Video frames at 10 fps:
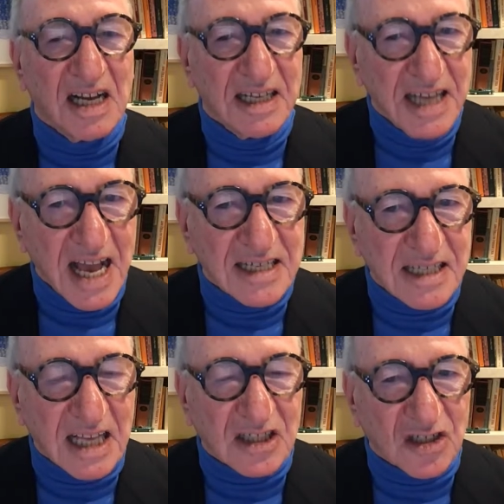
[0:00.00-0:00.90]
Yes,
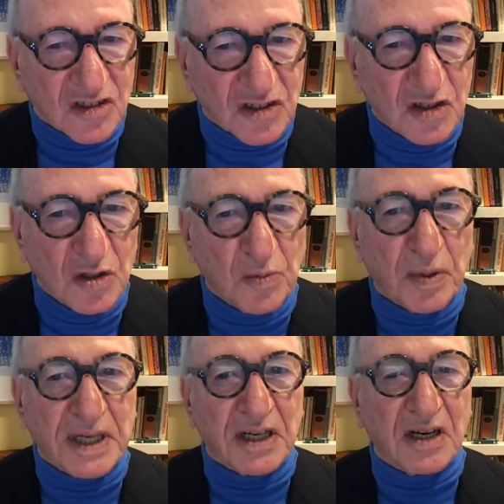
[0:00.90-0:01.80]
that's true.
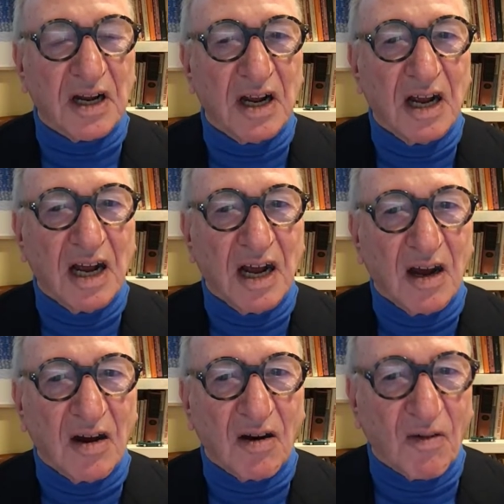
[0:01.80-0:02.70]
But
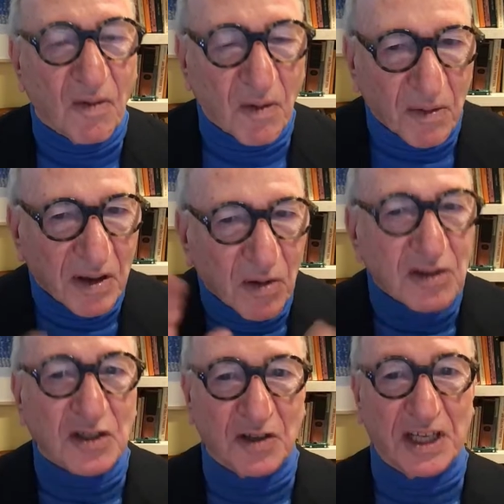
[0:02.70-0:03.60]
what we
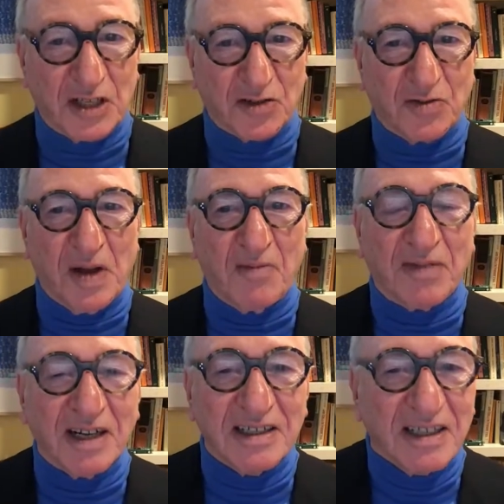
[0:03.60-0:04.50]
also need to
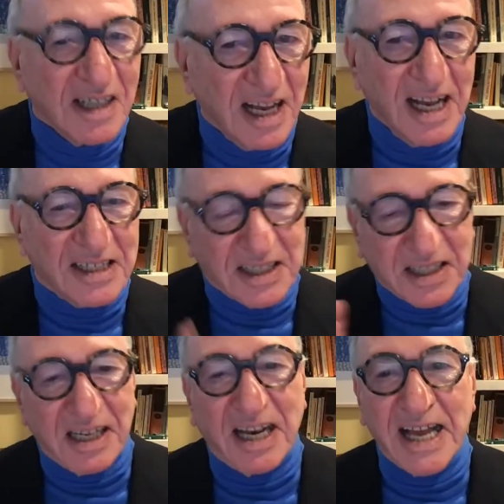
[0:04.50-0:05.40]
remember is that
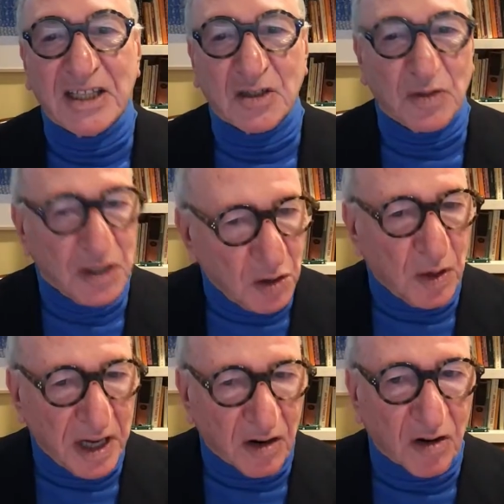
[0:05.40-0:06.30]
it led to a new
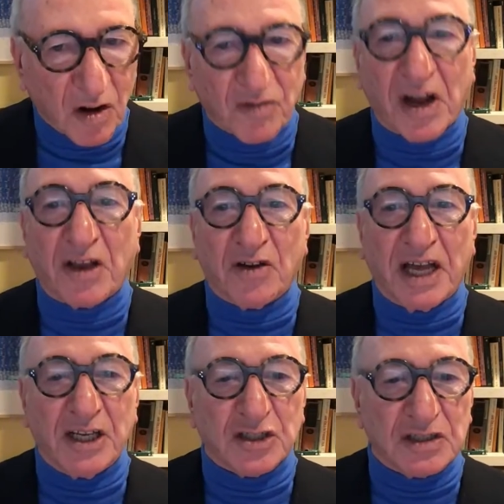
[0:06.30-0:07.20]
era of
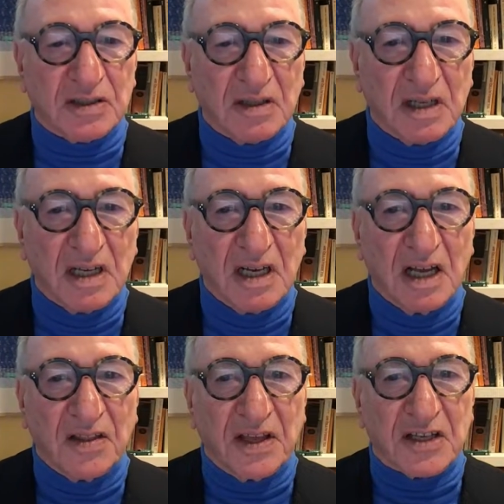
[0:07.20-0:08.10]
regulation.
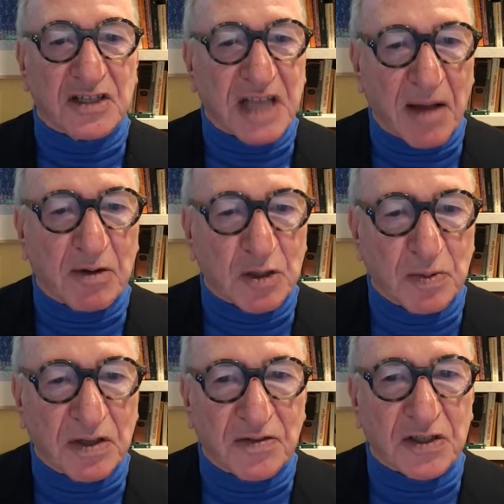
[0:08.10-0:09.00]
The
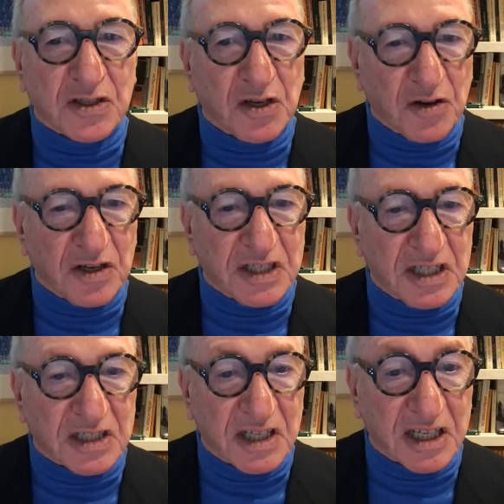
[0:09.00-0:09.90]
establishment of the
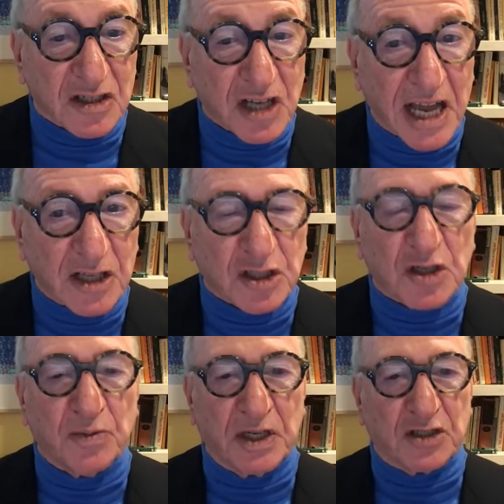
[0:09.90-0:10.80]
Securities and Exchange
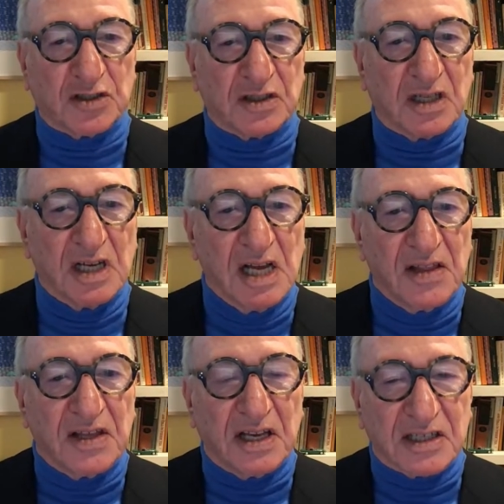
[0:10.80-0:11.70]
Commission,
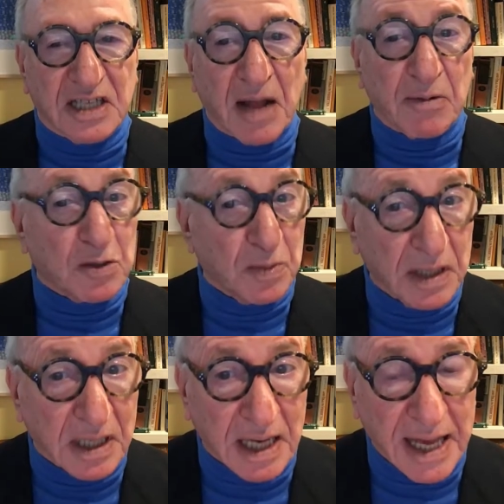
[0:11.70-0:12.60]
the
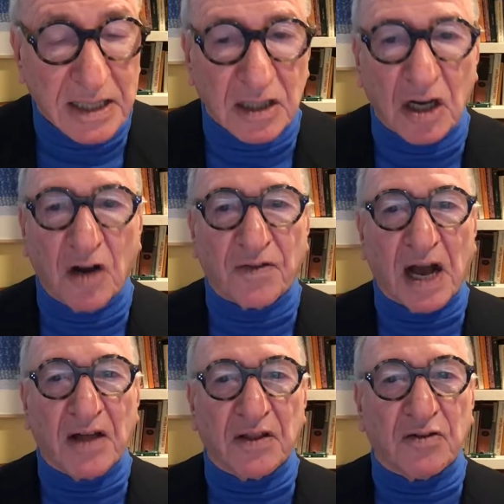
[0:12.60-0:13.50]
establishment later of
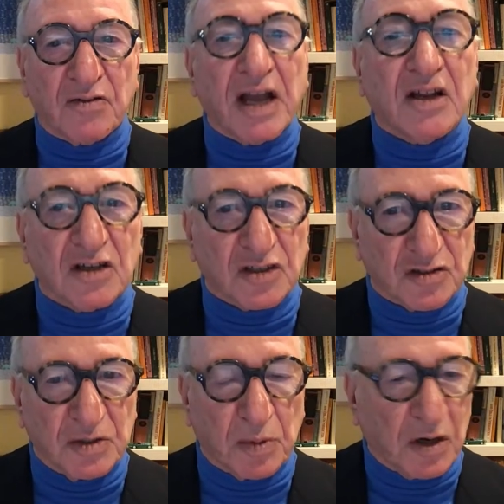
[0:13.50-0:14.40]
other
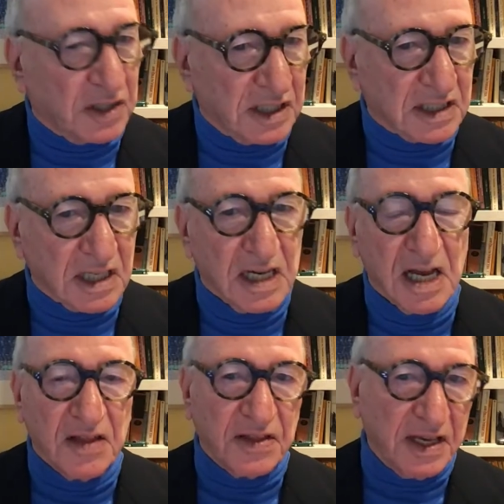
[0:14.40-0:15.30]
regulatory bodies,
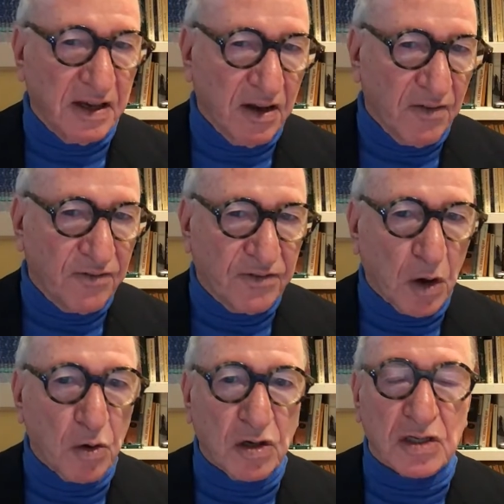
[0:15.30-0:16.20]
the
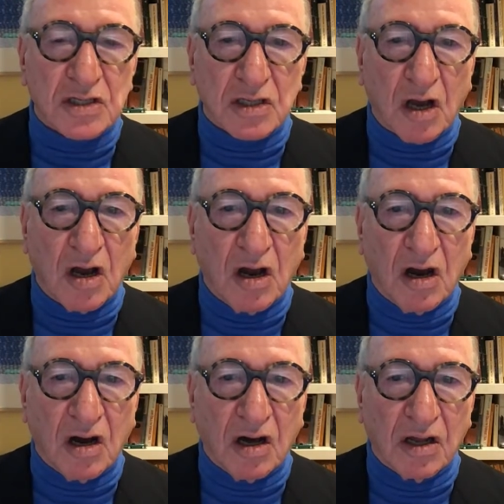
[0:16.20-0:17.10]
focus
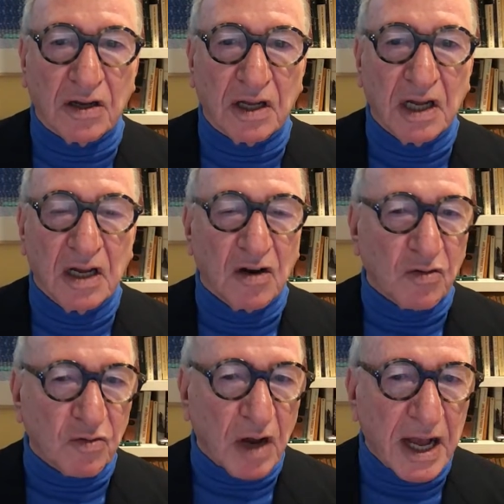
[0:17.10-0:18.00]
on
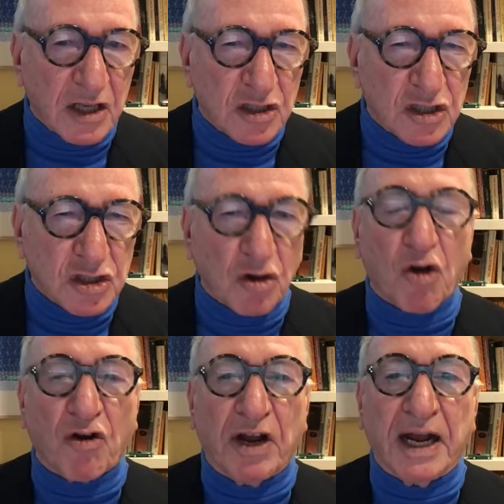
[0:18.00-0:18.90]

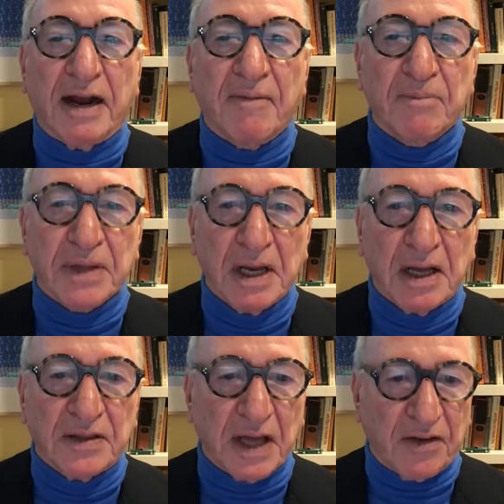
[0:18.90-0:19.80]
ensuring
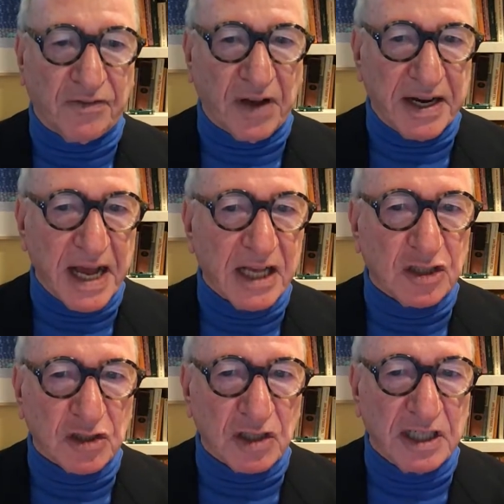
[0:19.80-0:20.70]
that
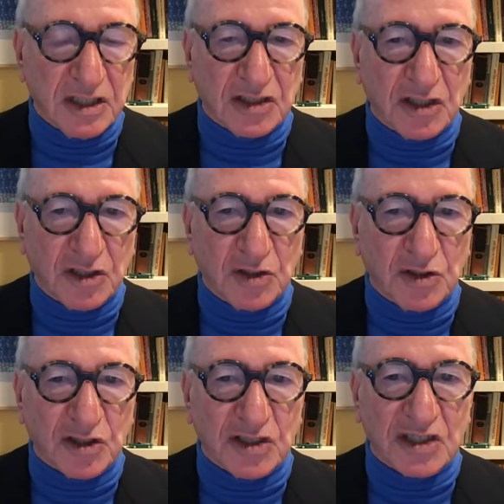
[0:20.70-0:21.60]
financial
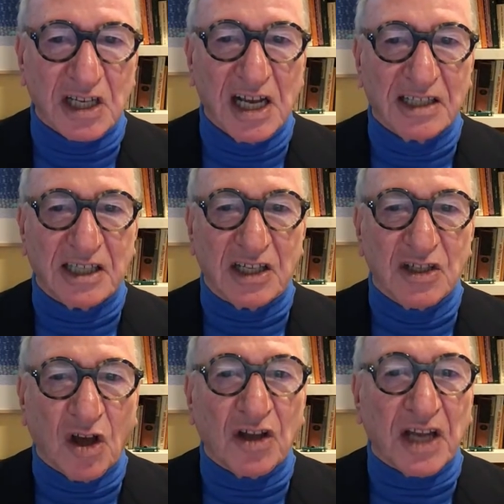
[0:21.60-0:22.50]
institutions did
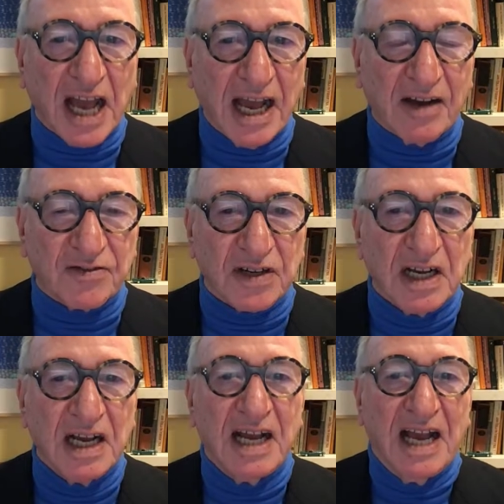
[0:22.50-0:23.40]
not have
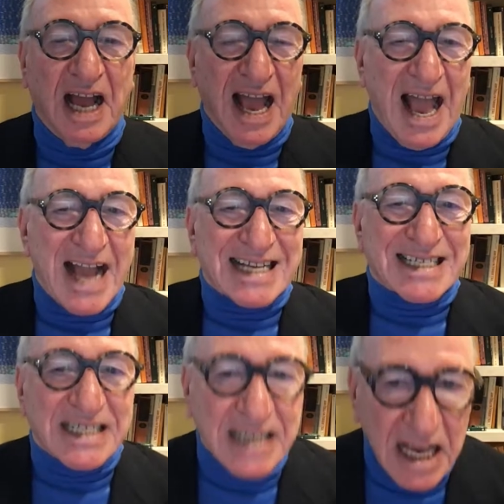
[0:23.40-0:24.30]

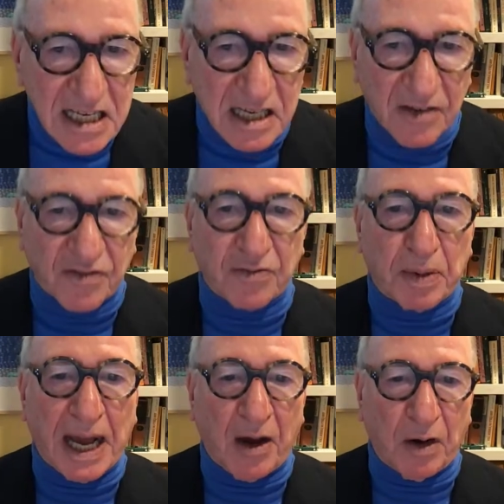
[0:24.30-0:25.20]
excessive
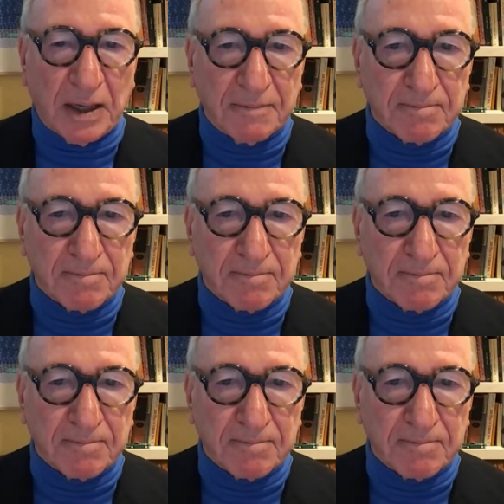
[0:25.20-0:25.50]
power.